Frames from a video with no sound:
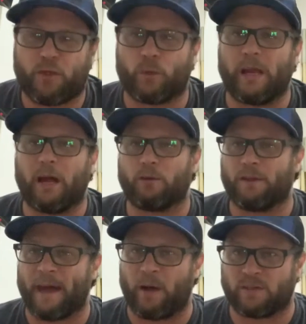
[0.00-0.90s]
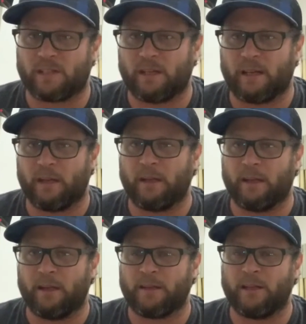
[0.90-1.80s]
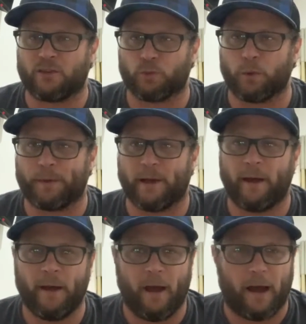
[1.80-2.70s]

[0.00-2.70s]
300,000 Indonesian rupiah.